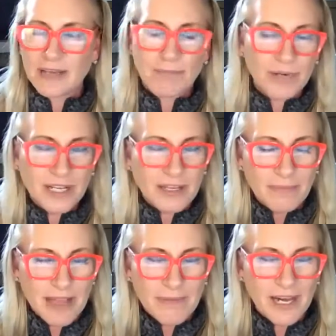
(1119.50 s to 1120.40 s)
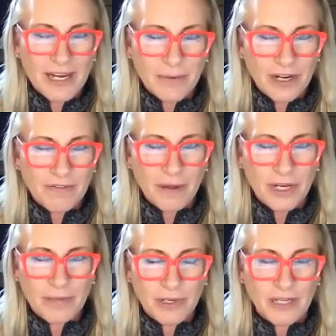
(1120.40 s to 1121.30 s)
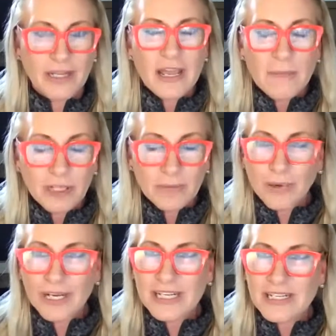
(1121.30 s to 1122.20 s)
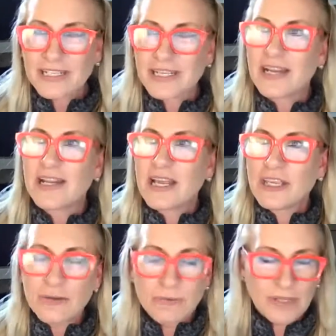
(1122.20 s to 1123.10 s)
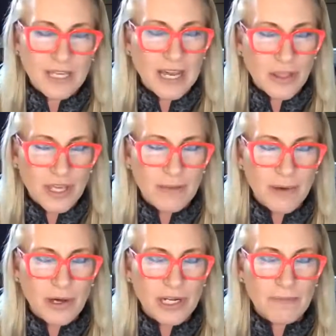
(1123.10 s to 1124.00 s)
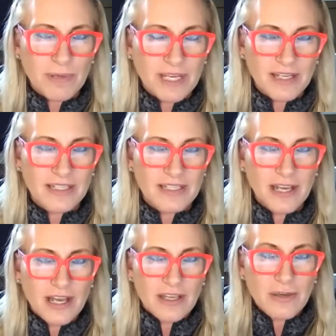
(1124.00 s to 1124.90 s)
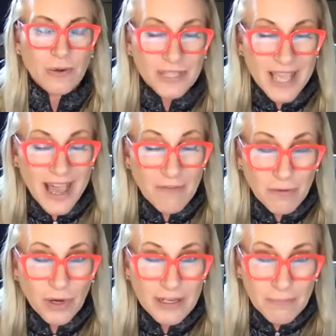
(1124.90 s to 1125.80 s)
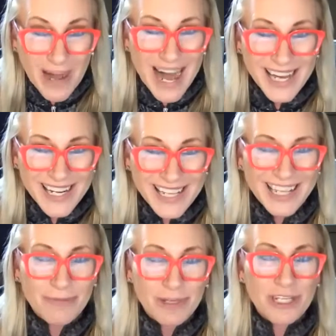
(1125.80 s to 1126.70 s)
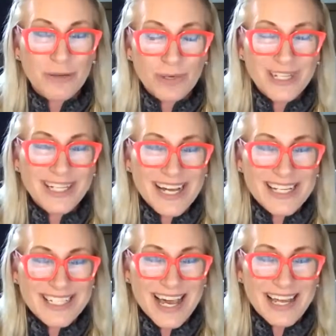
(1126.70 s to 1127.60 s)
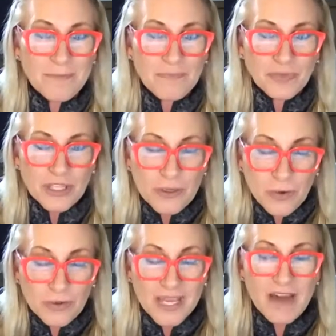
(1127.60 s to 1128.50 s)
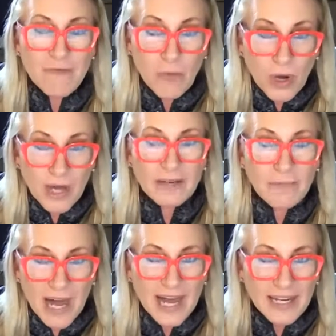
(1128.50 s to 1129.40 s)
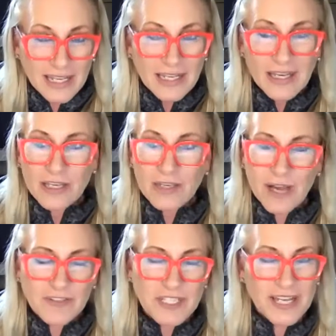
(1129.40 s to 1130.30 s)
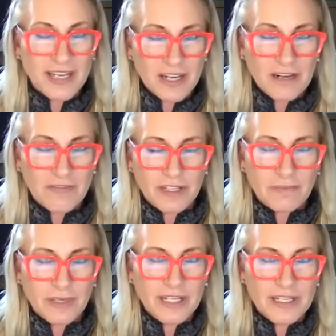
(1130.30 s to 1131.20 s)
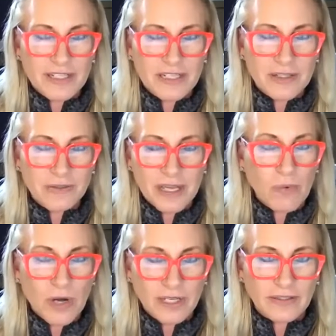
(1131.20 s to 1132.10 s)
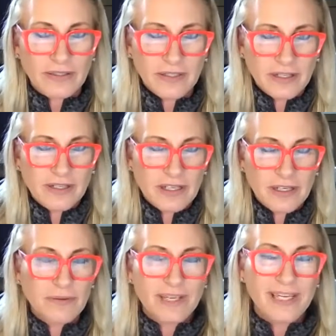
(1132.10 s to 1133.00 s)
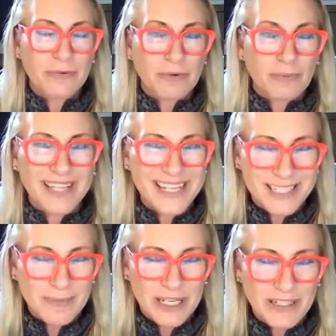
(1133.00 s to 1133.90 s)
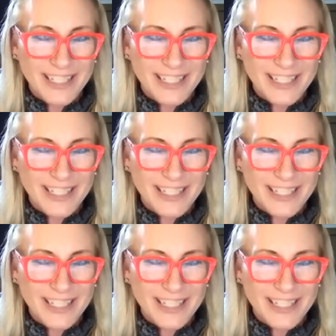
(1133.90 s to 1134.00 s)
putting in my body, whatever I wanted to put in. But the point is that you really got to think about it because you only have one body. And when you realize that you only have one body, you have to take care of it because it's only one. You don't get a replacement.